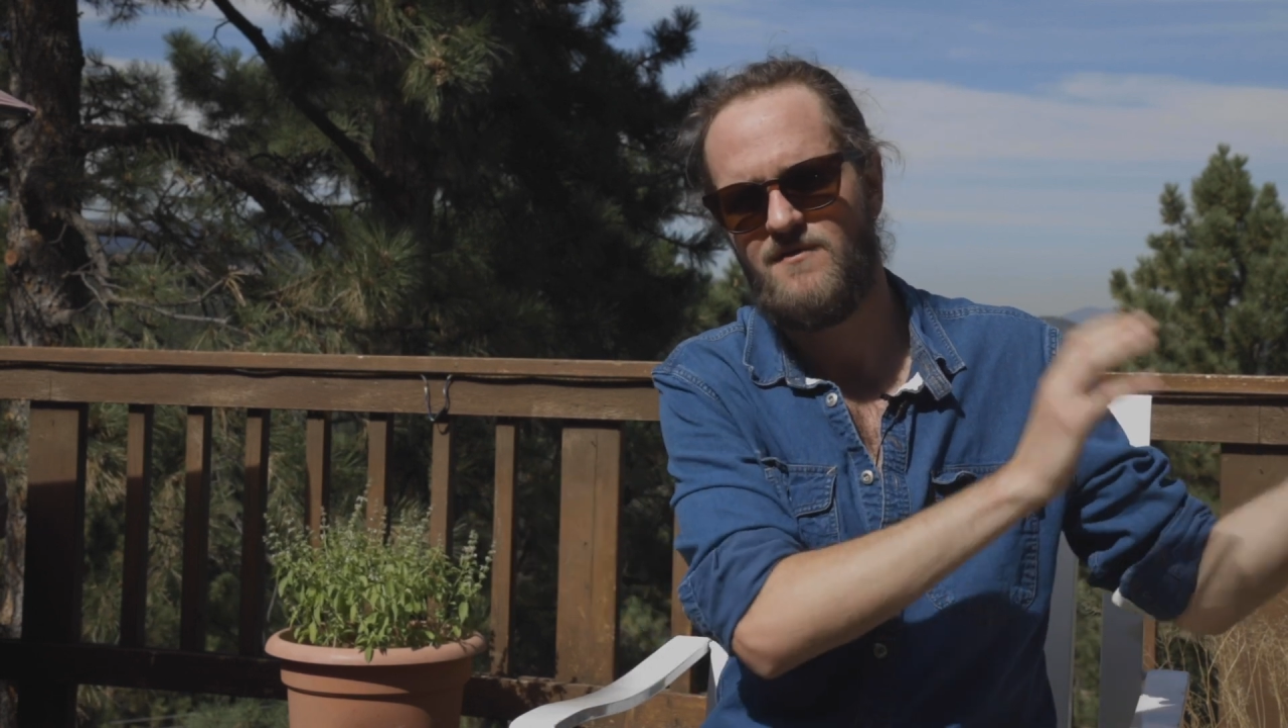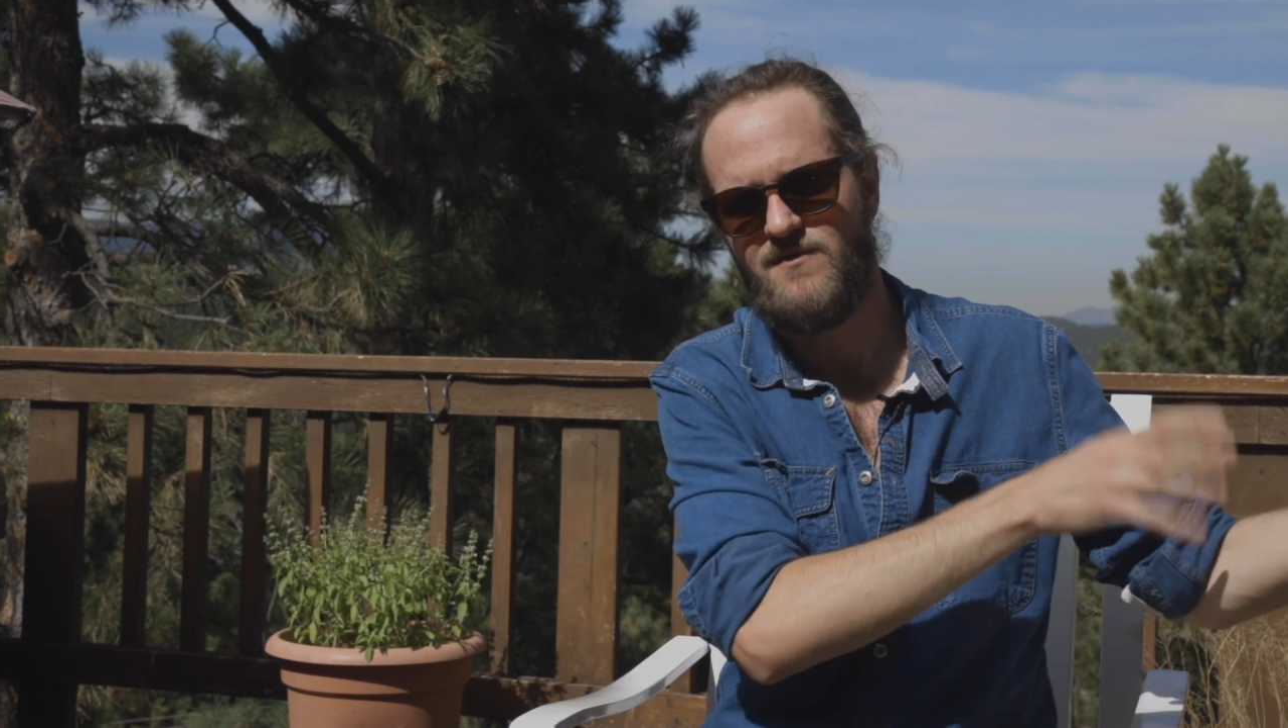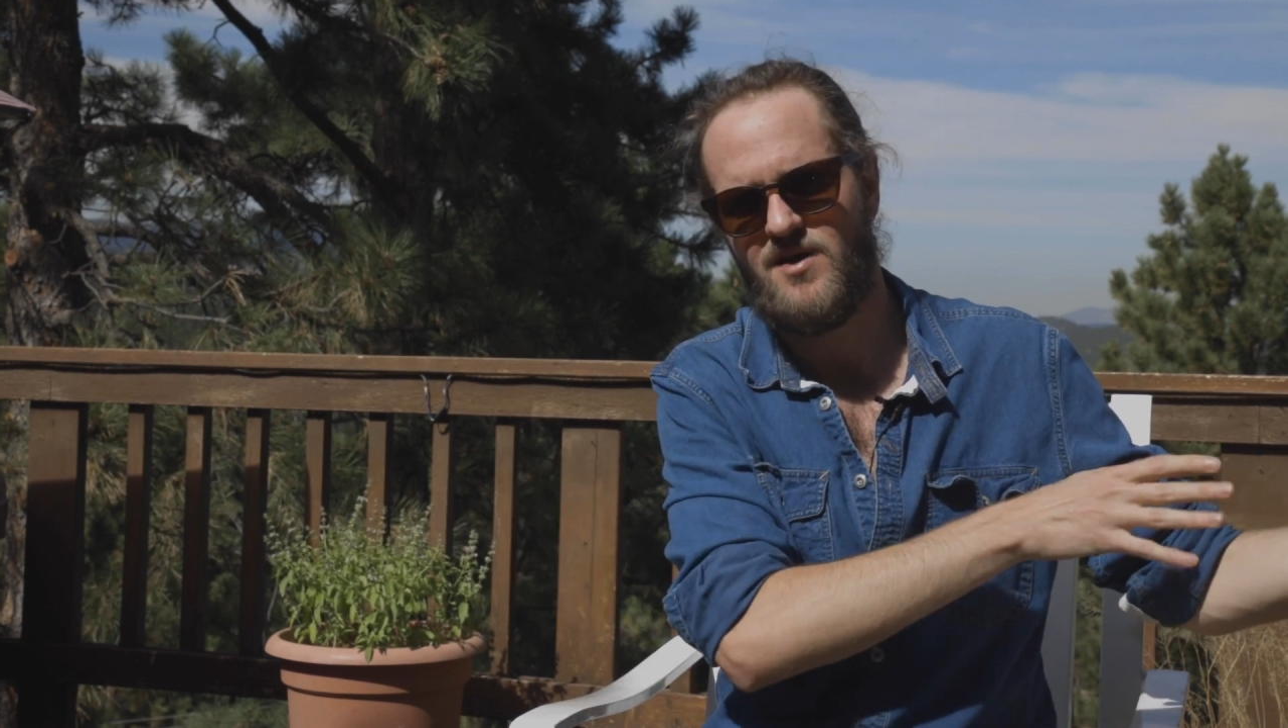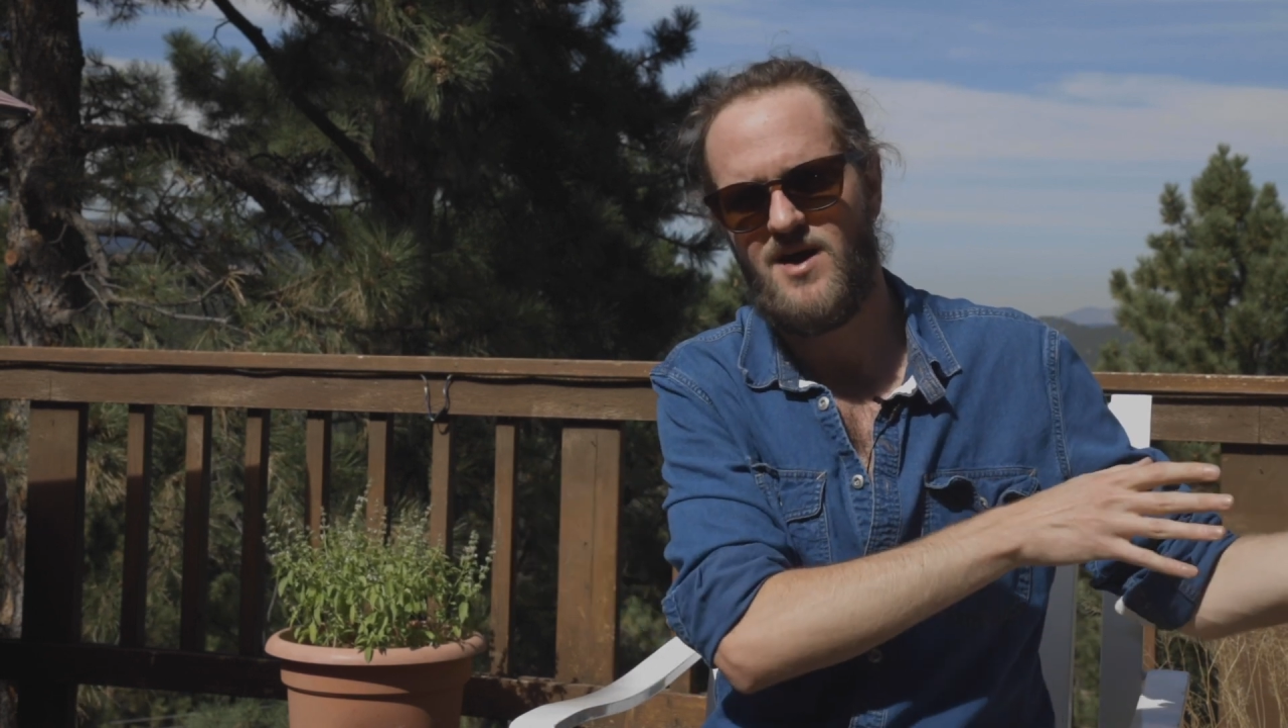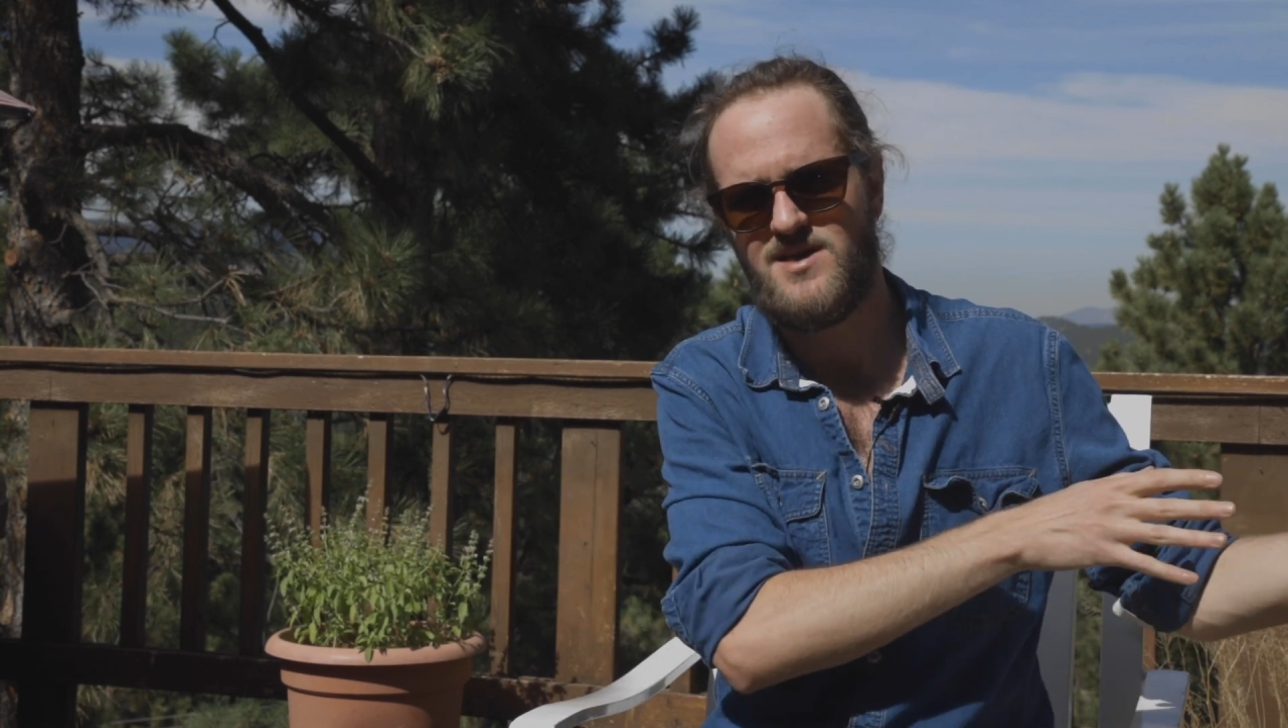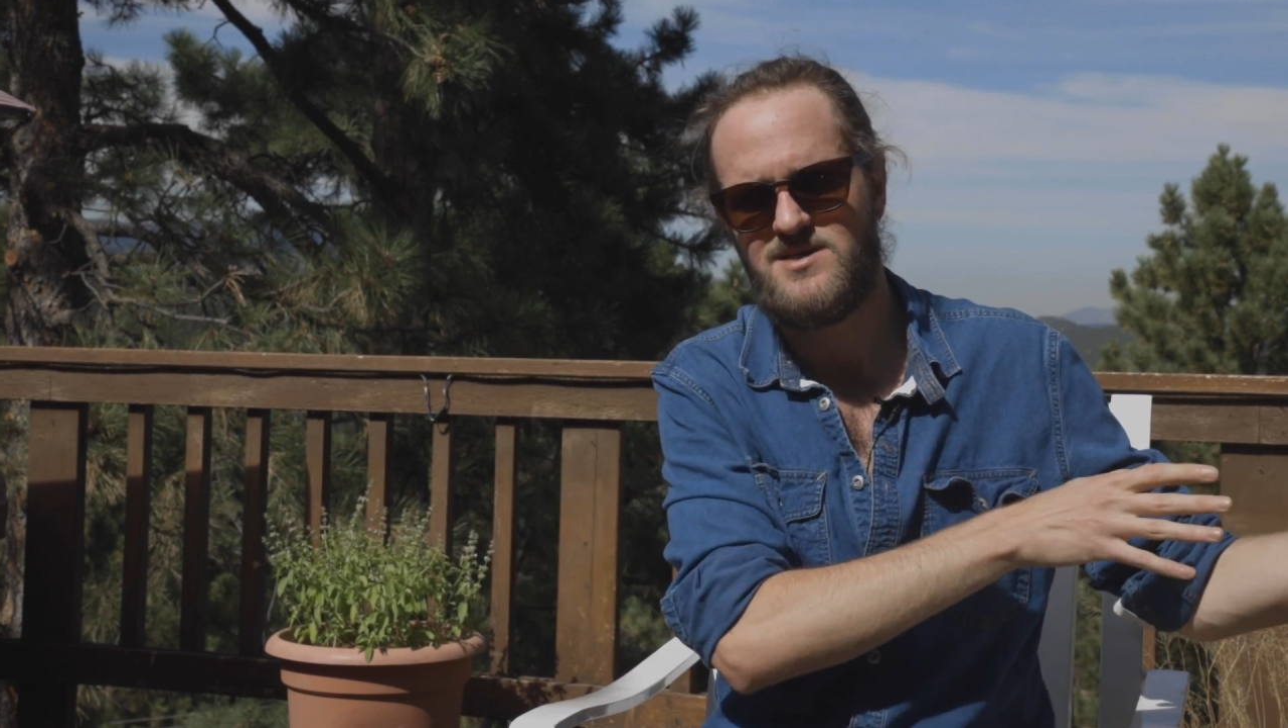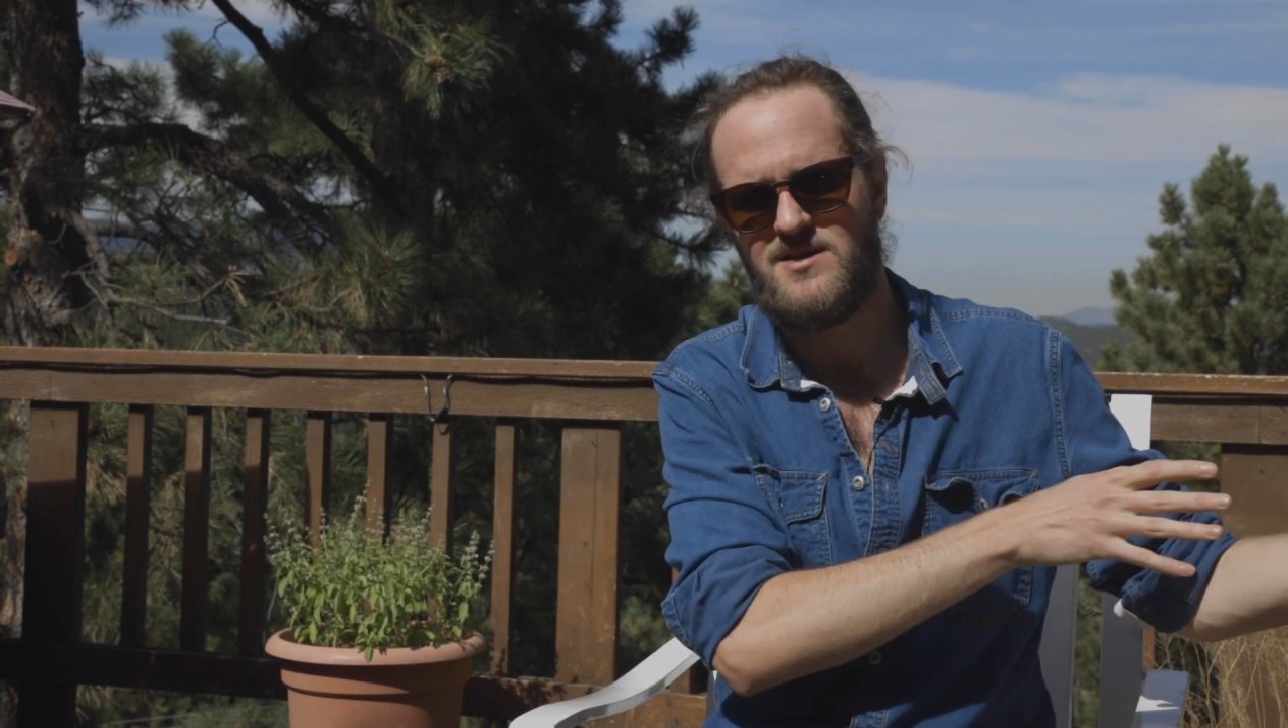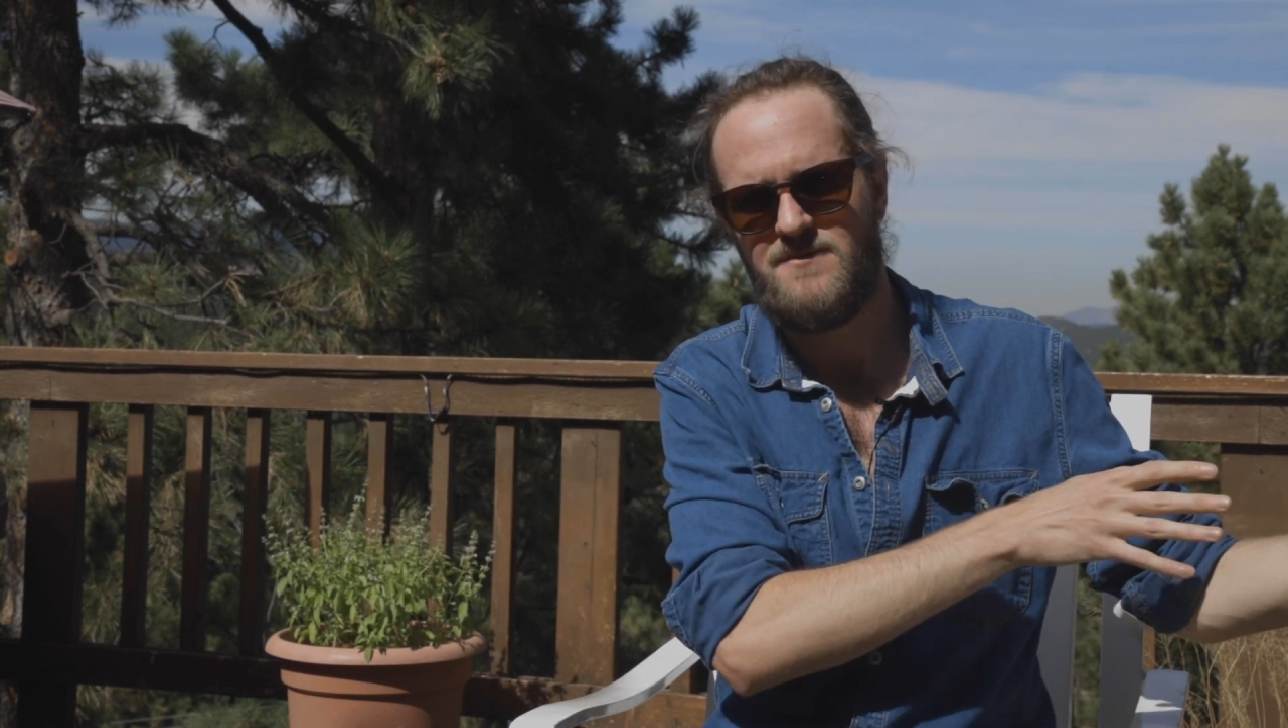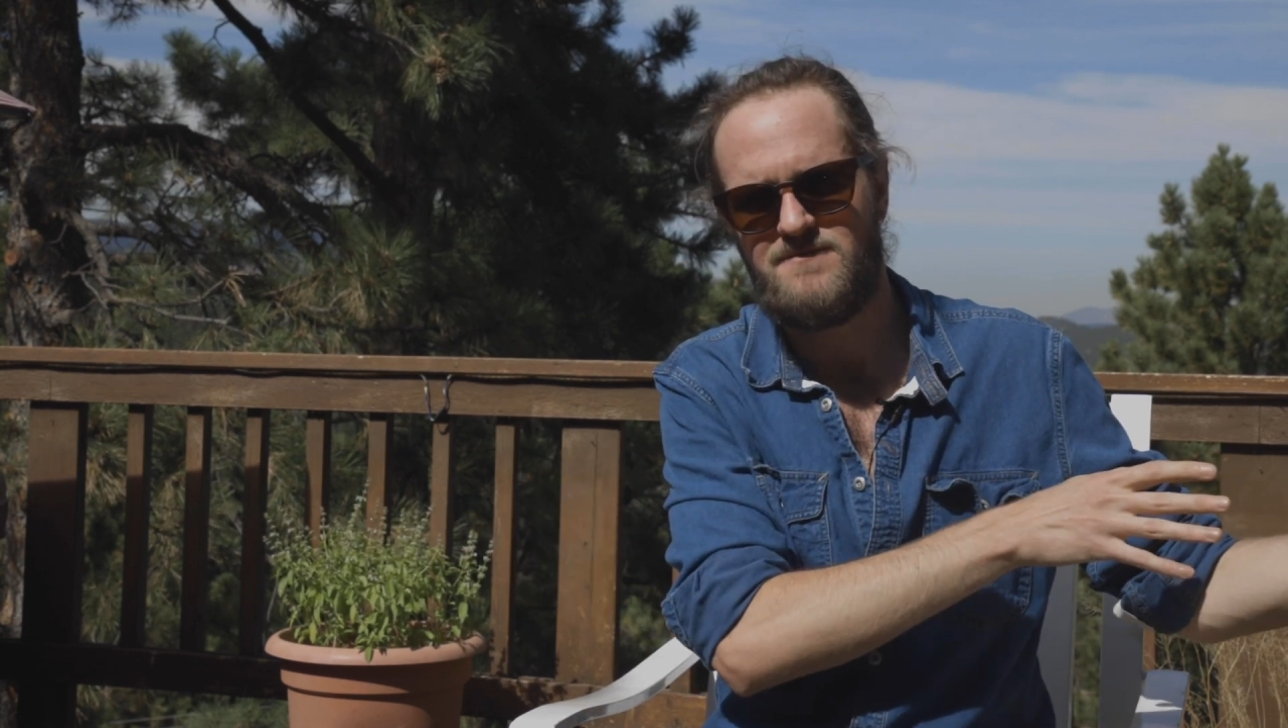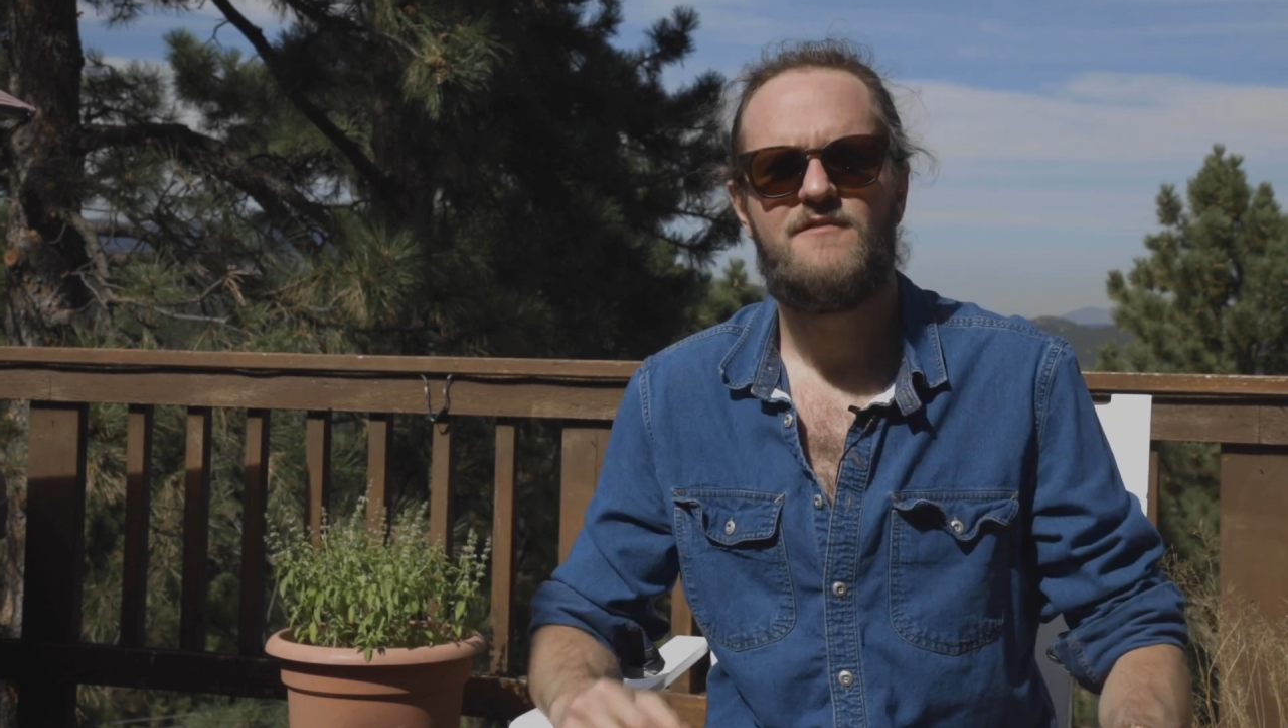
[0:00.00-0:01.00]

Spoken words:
for an isolate.